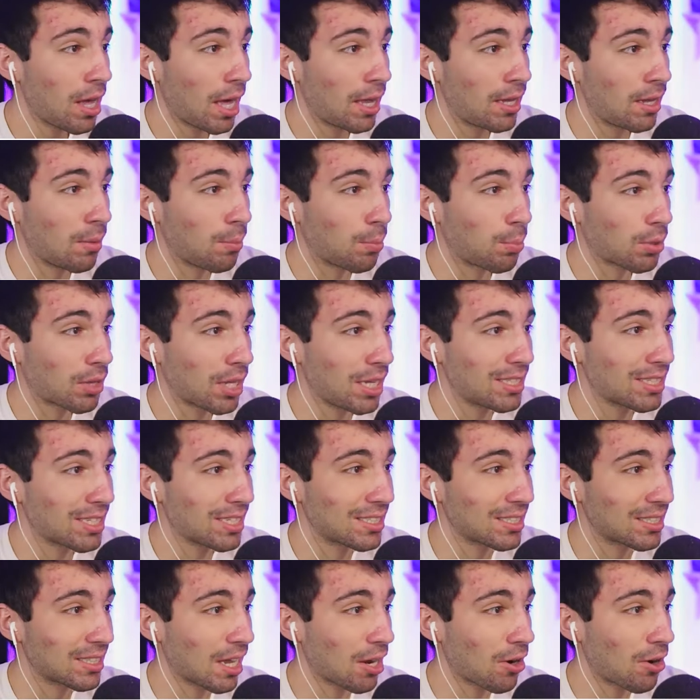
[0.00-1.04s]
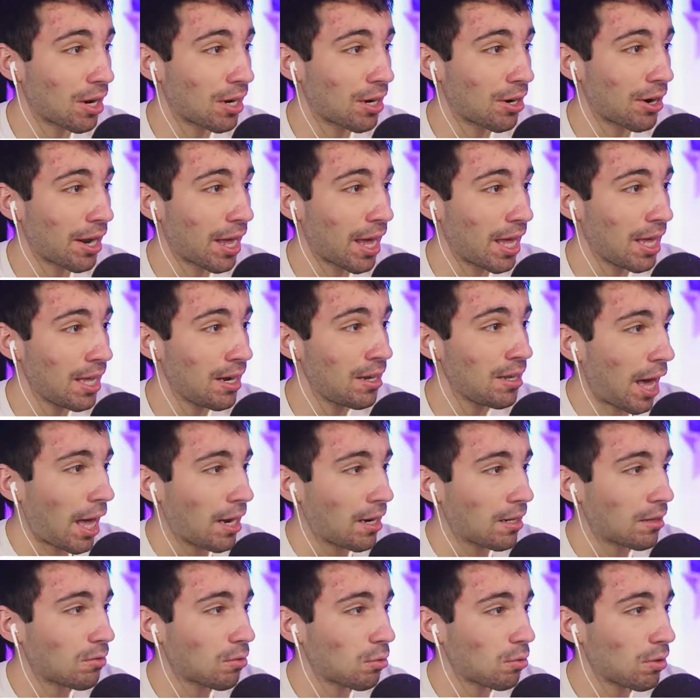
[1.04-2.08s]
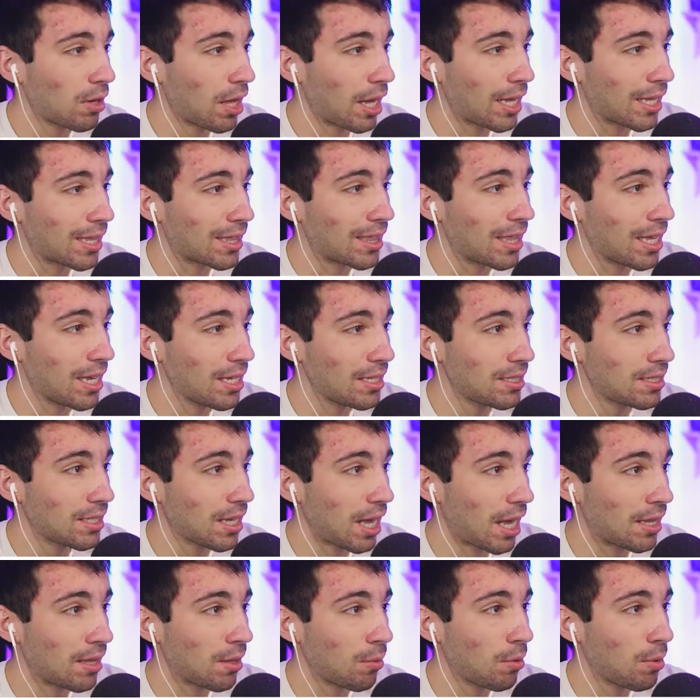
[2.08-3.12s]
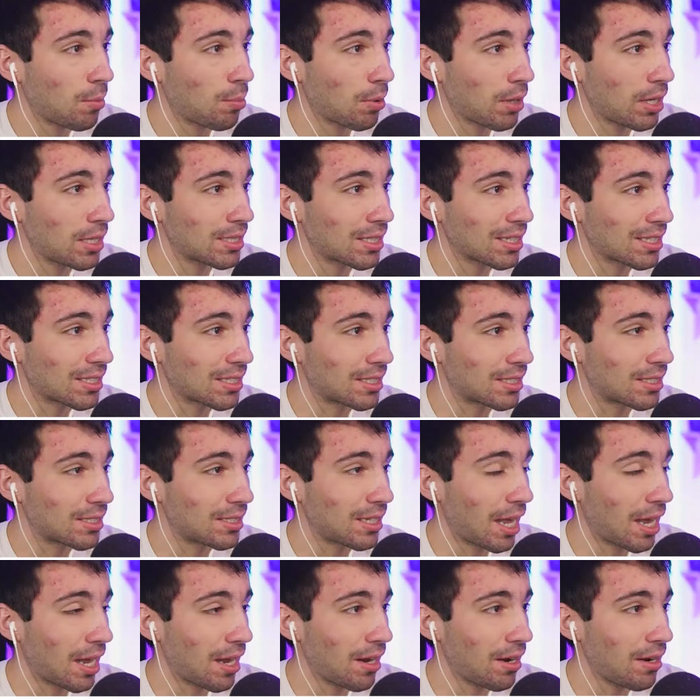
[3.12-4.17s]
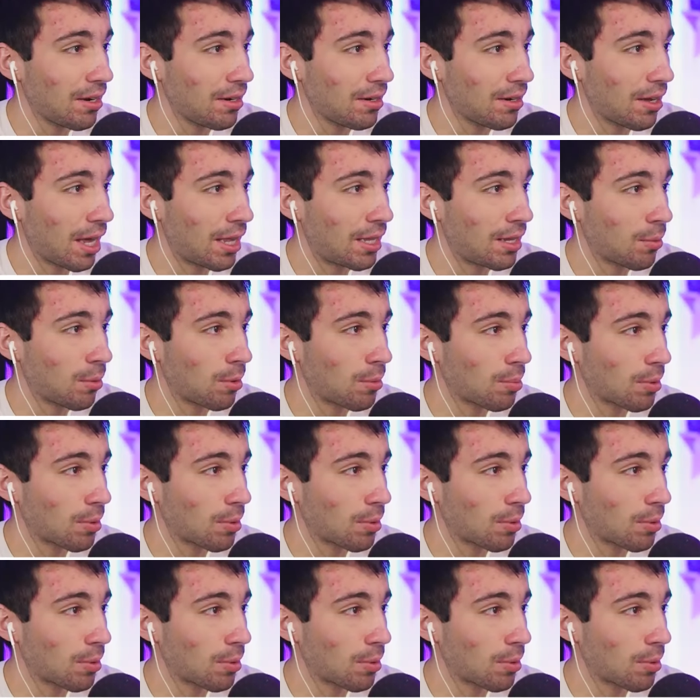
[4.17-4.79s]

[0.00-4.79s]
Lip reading: and then place a stair on our head, edit through like this, and then we place a stair, and then we